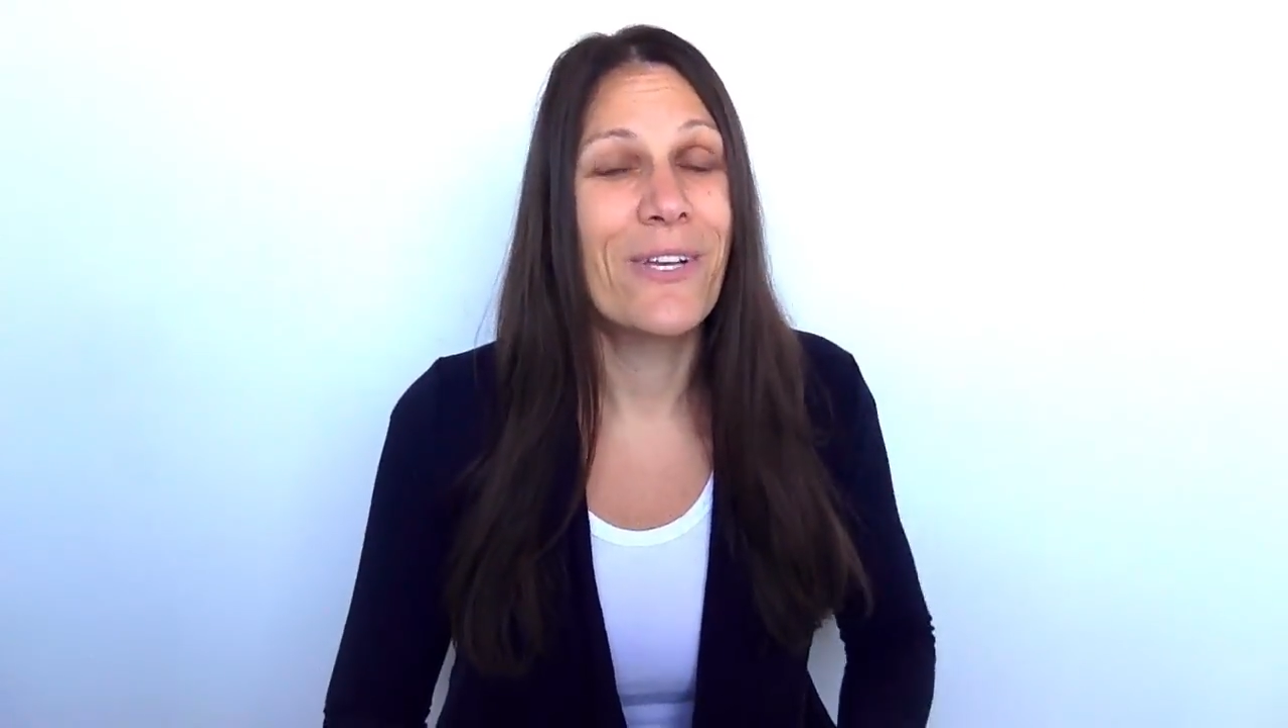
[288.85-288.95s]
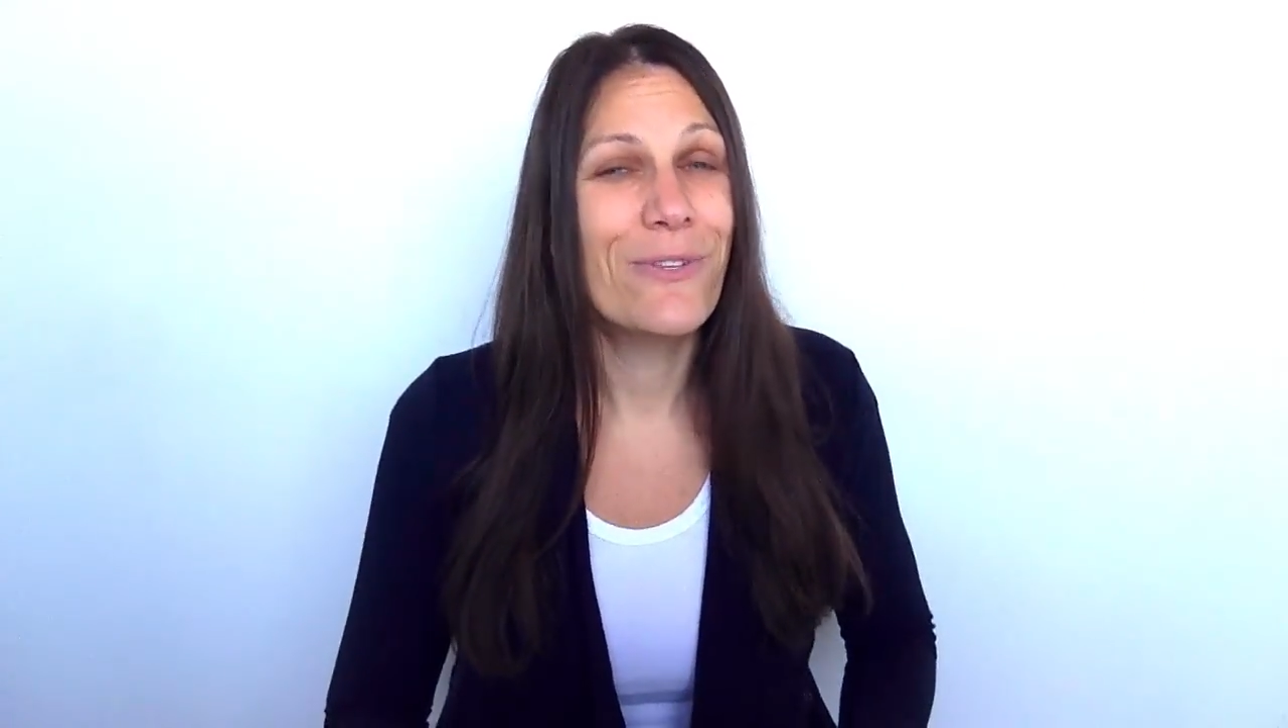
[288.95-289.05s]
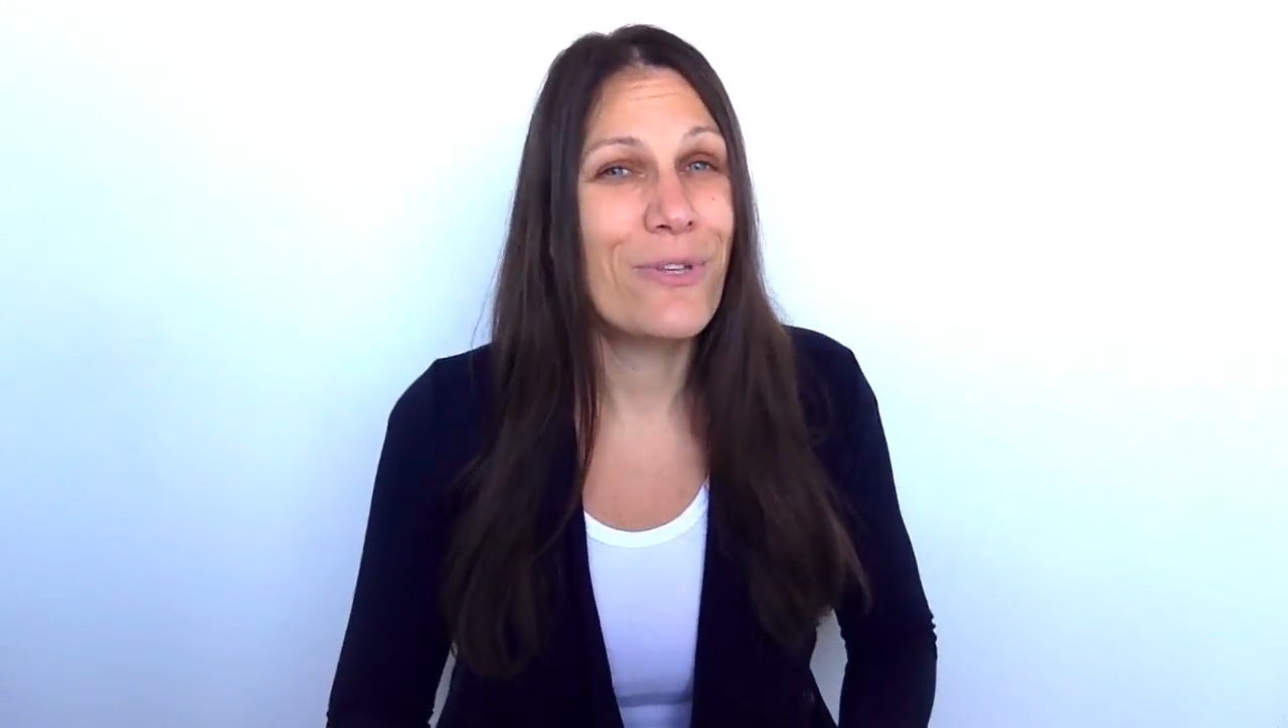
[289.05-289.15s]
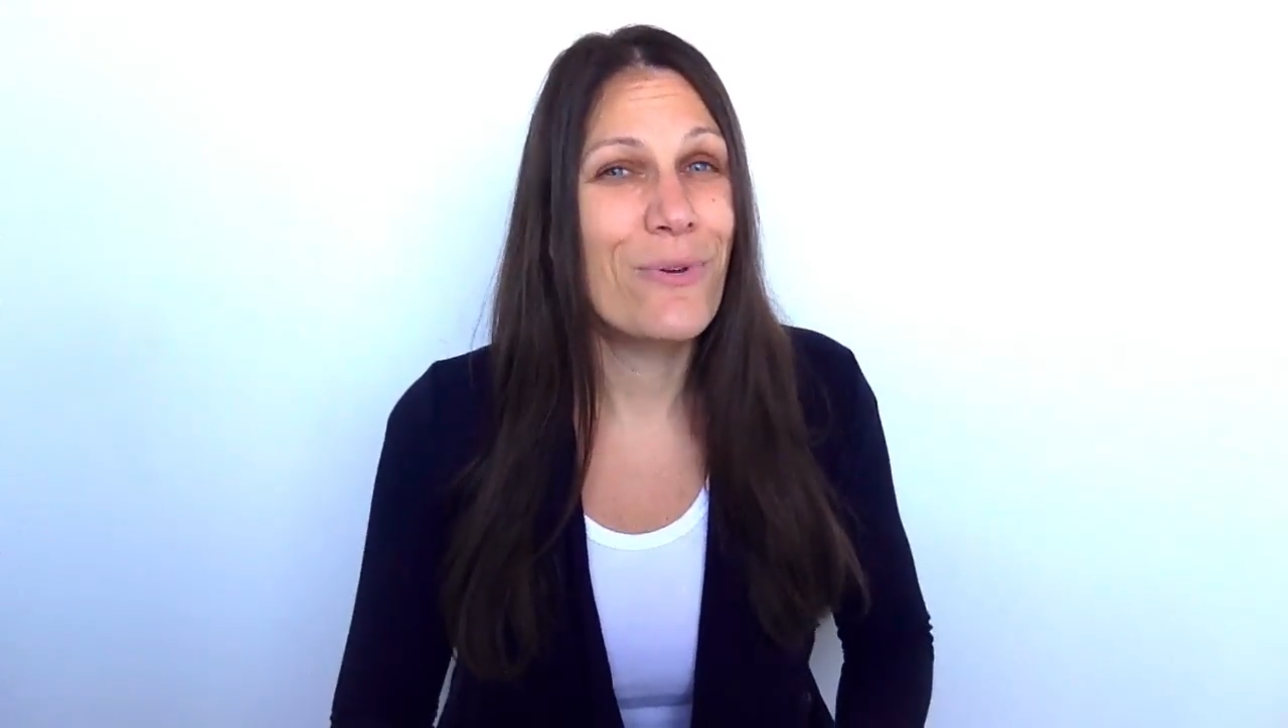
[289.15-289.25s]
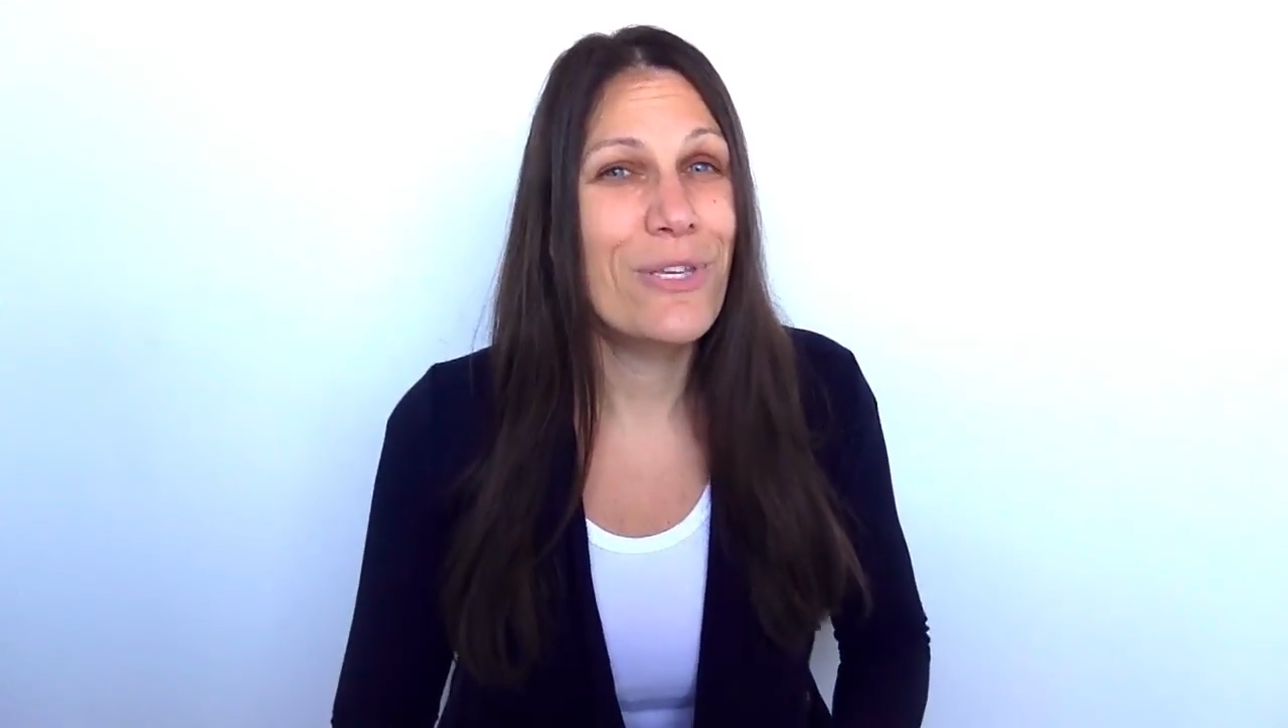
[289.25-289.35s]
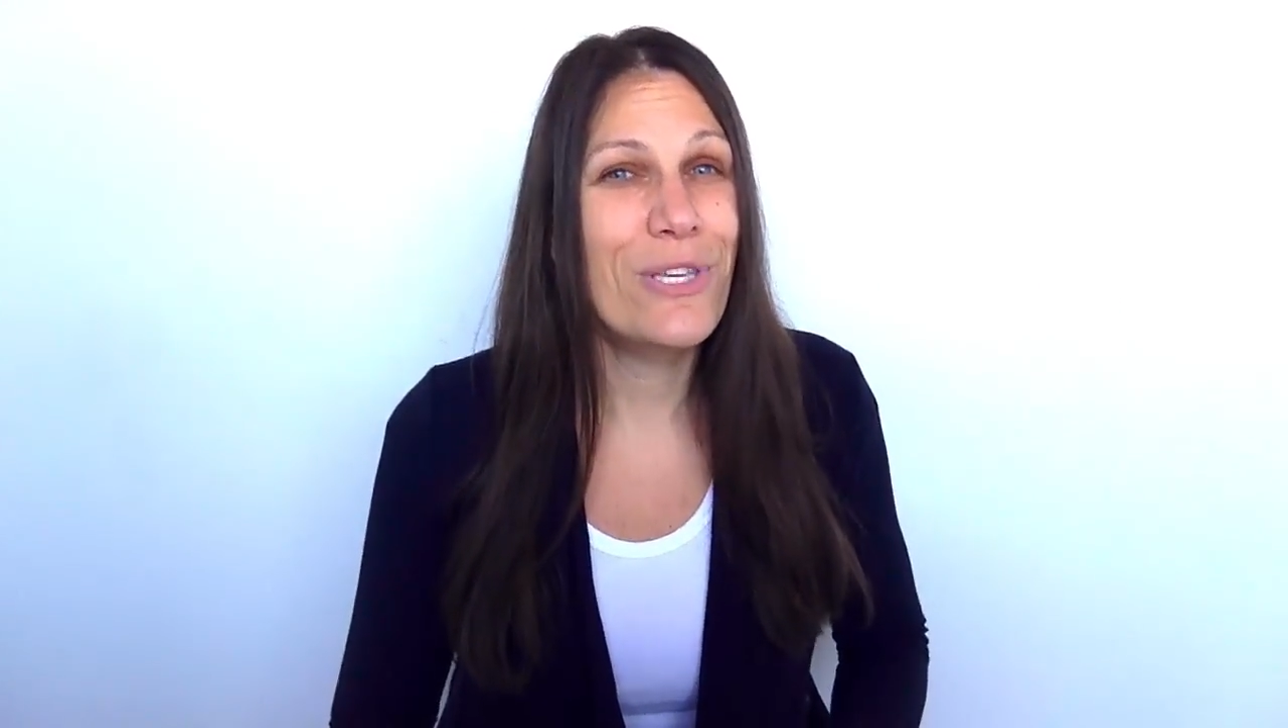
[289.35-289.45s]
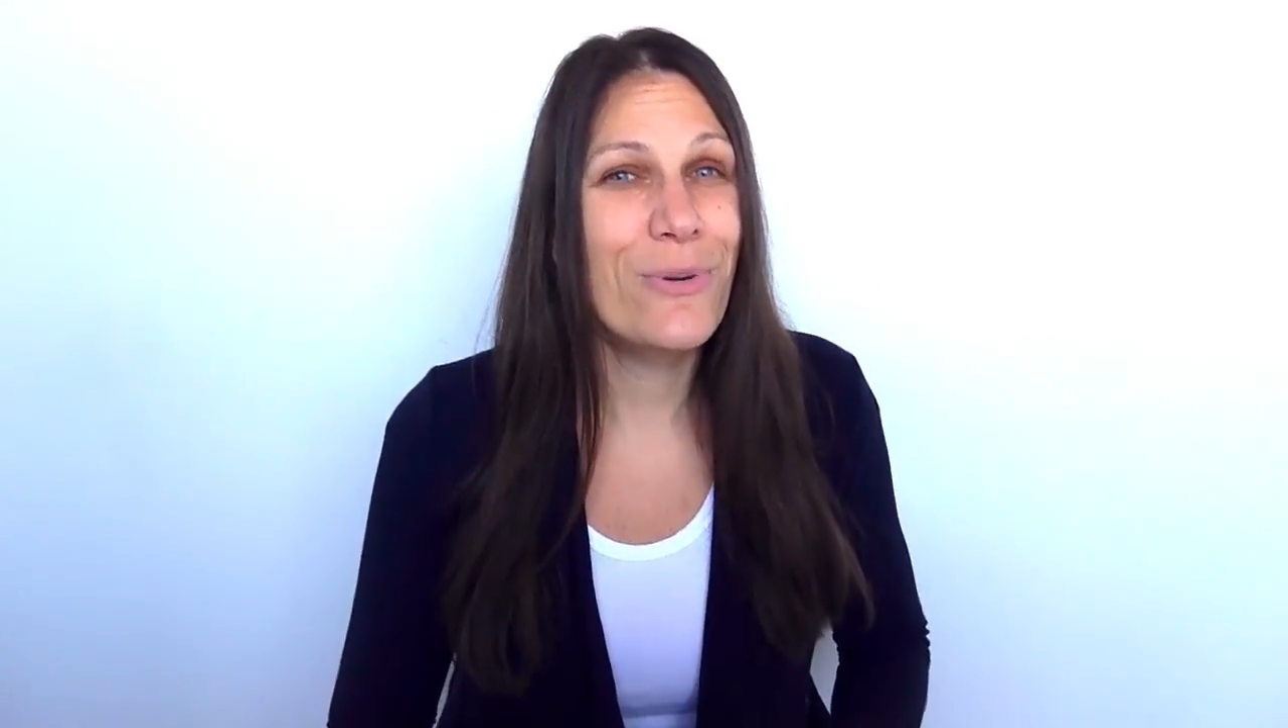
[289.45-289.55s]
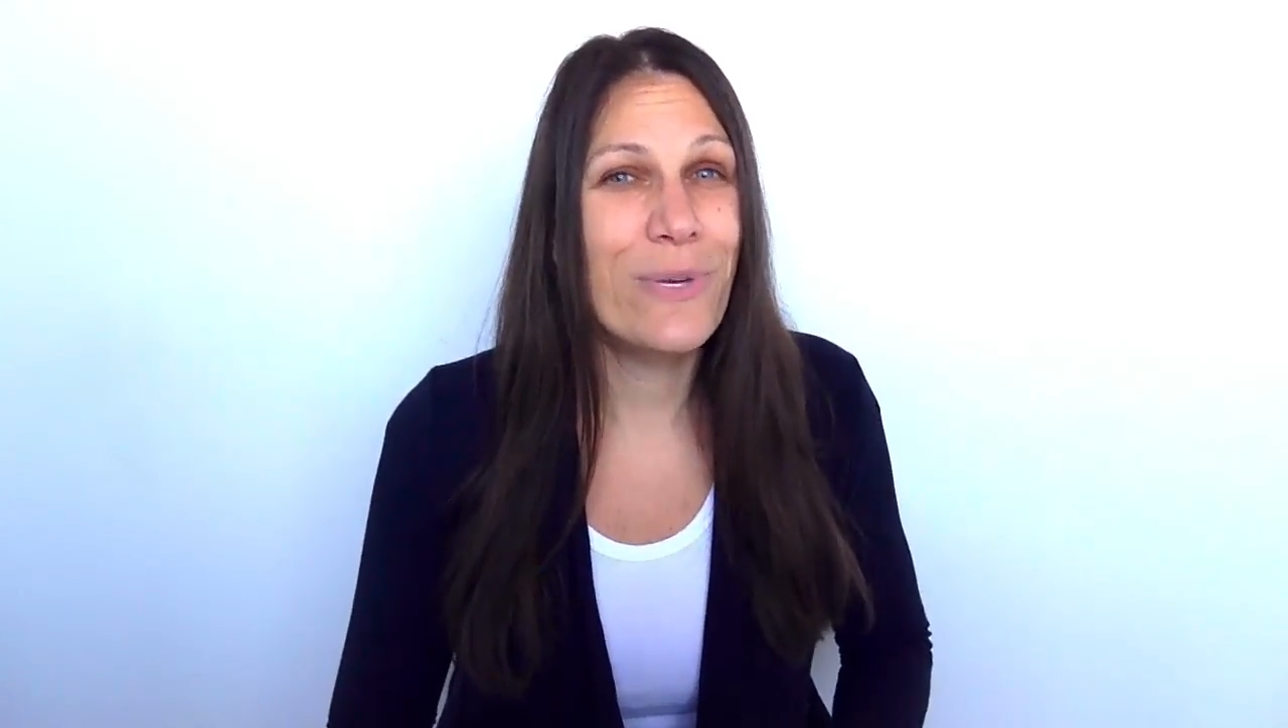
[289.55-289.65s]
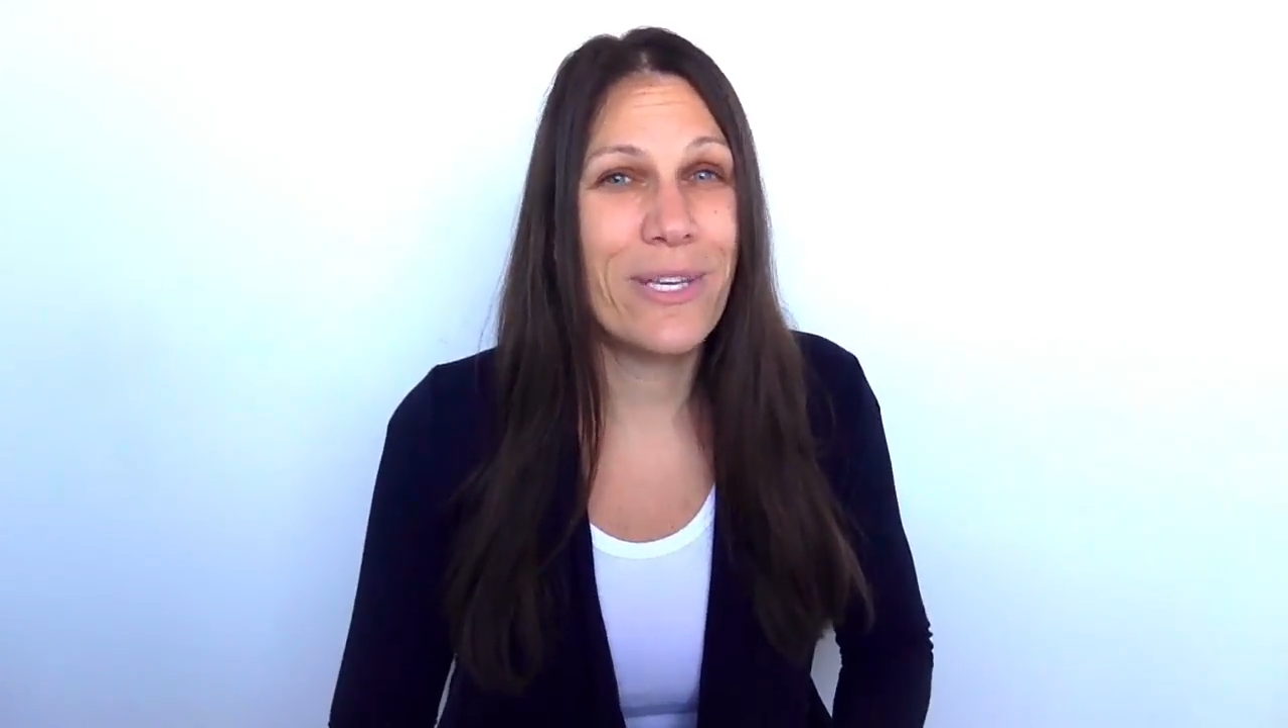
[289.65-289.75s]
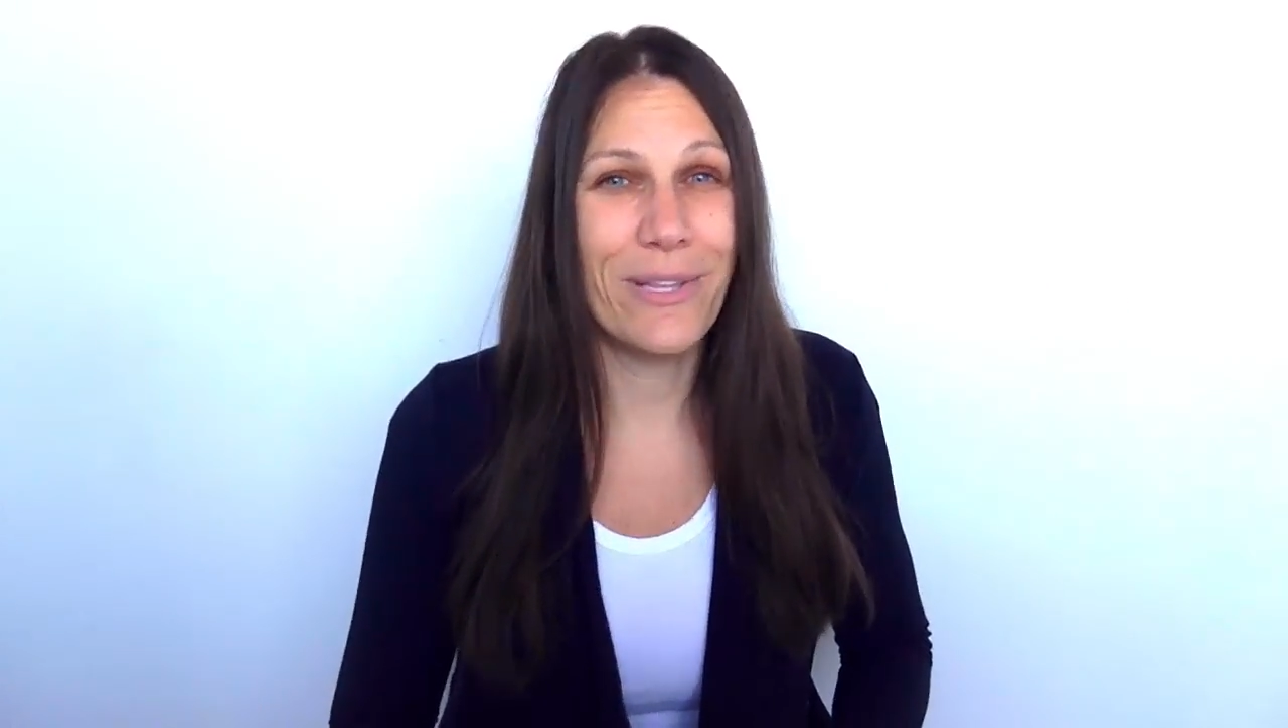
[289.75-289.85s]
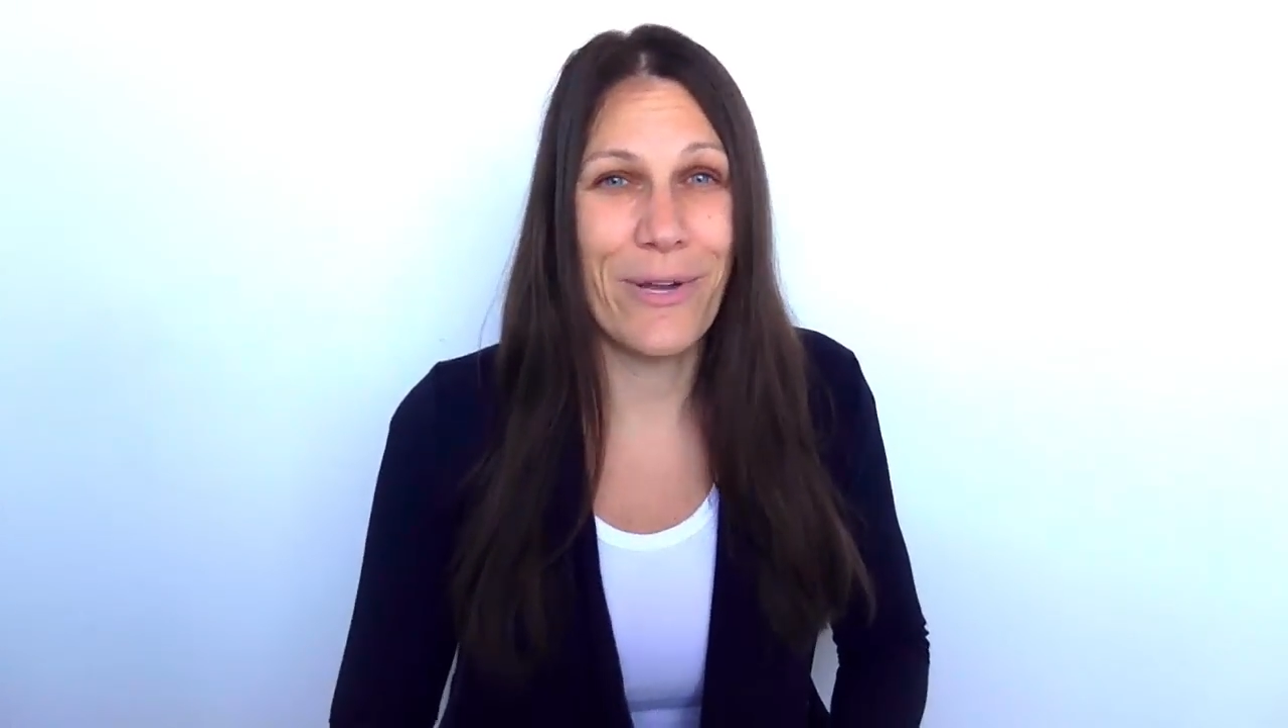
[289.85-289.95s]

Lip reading: so you can